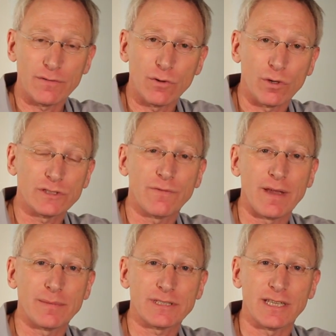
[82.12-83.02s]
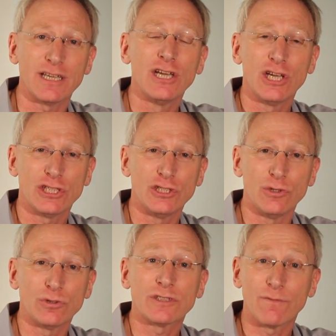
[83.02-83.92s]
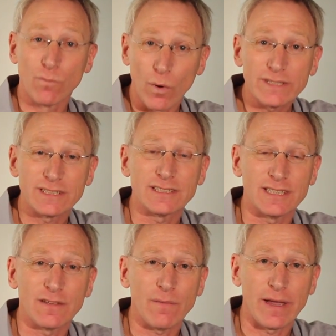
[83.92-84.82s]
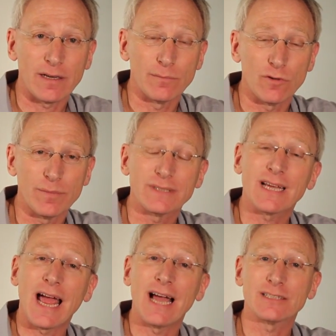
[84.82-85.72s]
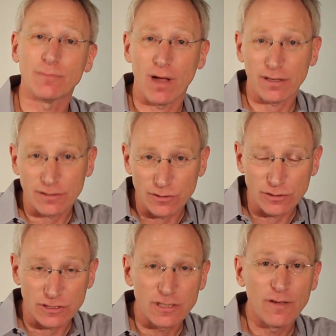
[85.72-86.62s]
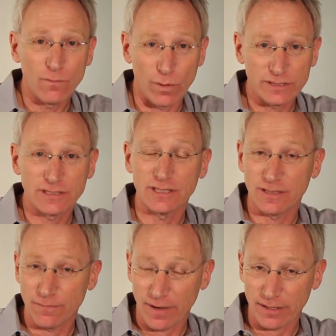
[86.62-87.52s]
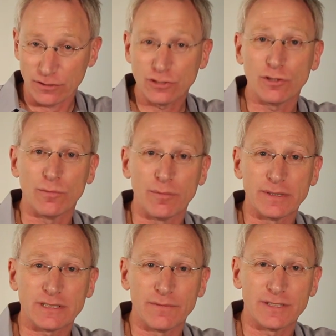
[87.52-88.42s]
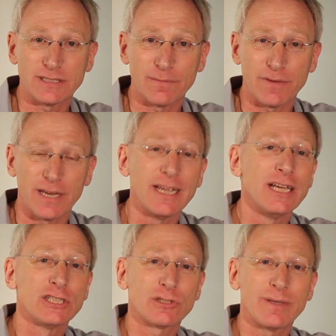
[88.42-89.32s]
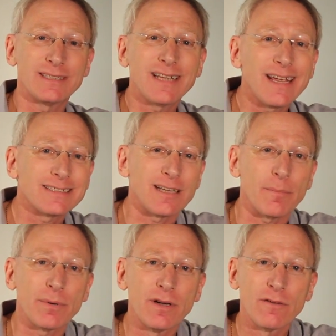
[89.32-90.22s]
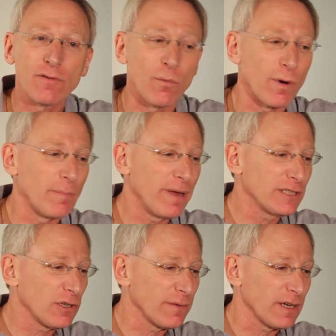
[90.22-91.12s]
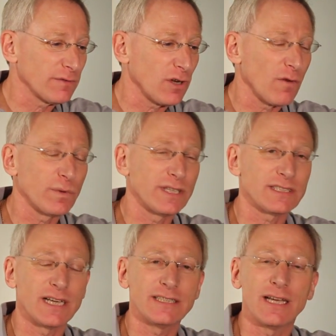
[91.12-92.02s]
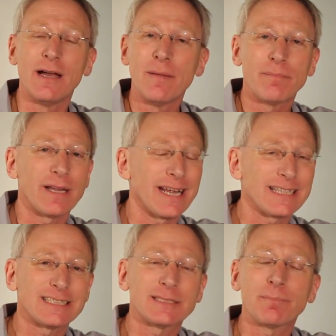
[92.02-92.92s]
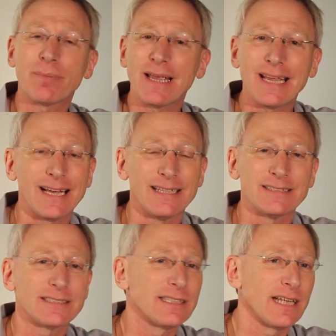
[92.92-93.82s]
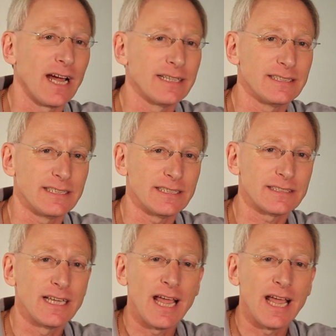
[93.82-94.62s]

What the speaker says: of course, famously used voices in the final movement, as Mahler uses voices in the final 2 movements of this symphony. So he takes up from where Beethoven left off with this idea, but expands the ideas